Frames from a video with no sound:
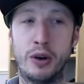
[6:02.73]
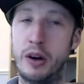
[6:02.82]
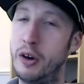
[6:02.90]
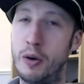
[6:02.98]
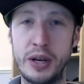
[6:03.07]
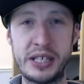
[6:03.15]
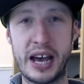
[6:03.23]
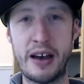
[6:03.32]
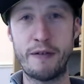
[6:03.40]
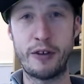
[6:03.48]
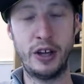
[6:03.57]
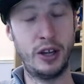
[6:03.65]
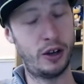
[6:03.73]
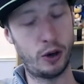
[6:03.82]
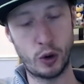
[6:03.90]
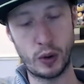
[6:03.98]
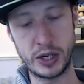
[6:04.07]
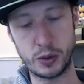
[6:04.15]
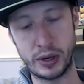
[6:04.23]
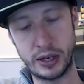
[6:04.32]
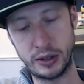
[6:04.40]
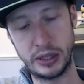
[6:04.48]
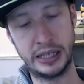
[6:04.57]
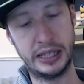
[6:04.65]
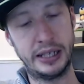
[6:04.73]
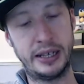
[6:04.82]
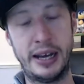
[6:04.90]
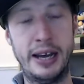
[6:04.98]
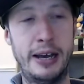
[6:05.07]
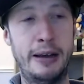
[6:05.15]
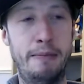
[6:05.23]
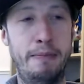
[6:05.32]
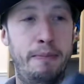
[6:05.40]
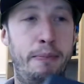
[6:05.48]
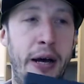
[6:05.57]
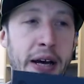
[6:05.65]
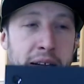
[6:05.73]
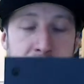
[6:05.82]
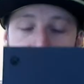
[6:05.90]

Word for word: I always have, always will. Um, but